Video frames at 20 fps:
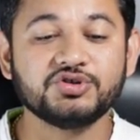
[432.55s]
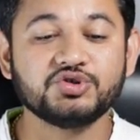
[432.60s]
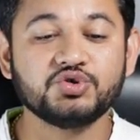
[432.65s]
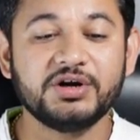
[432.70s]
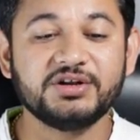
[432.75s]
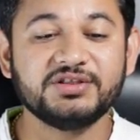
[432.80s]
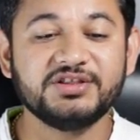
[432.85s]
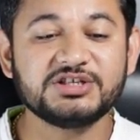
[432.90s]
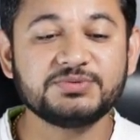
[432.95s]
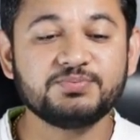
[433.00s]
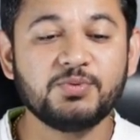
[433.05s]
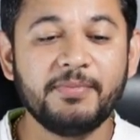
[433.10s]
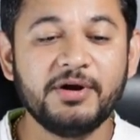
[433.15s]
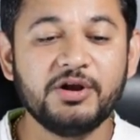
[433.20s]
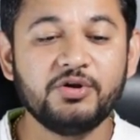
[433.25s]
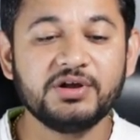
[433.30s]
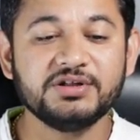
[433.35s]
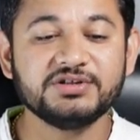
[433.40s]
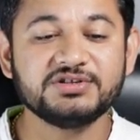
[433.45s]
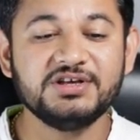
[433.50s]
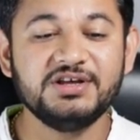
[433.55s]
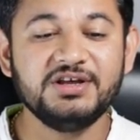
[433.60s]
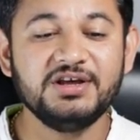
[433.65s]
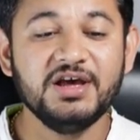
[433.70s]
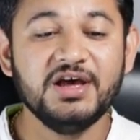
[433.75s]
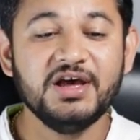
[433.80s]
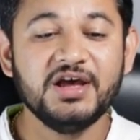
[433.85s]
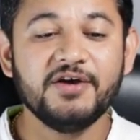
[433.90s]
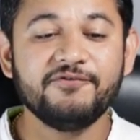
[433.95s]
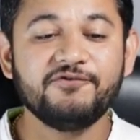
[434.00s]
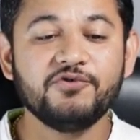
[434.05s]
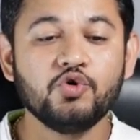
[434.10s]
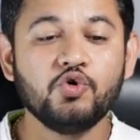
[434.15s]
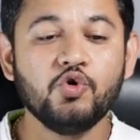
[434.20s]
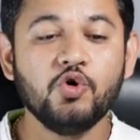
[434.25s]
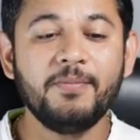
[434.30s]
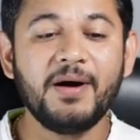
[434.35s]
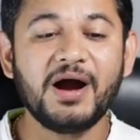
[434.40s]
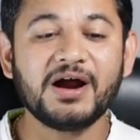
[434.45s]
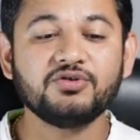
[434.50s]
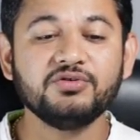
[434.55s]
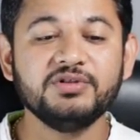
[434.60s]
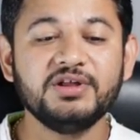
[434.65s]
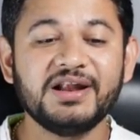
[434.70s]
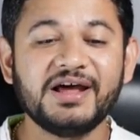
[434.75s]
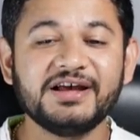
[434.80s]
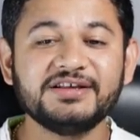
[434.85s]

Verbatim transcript: So at this moment you can see, if you go back to the